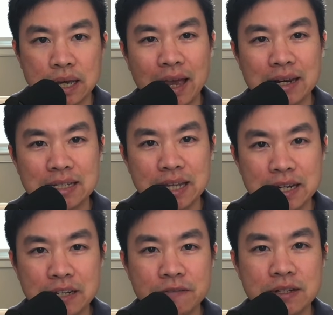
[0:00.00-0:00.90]
An
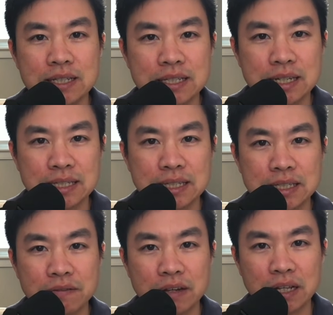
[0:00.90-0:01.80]
executive in his 60s
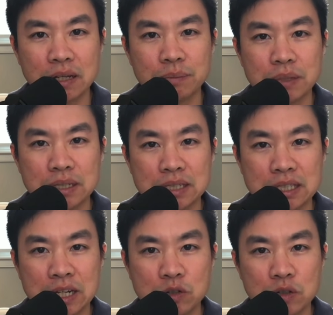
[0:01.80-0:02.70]
developed
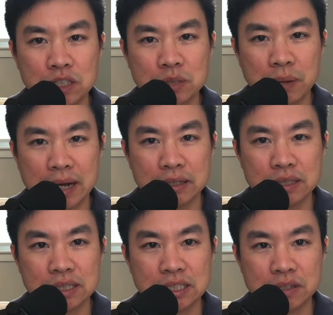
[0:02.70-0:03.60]
central spinal
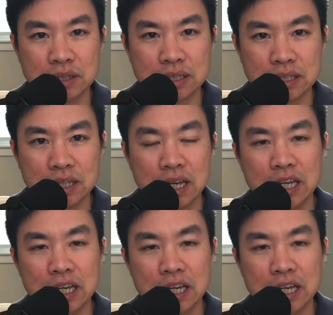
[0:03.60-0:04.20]
stenosis.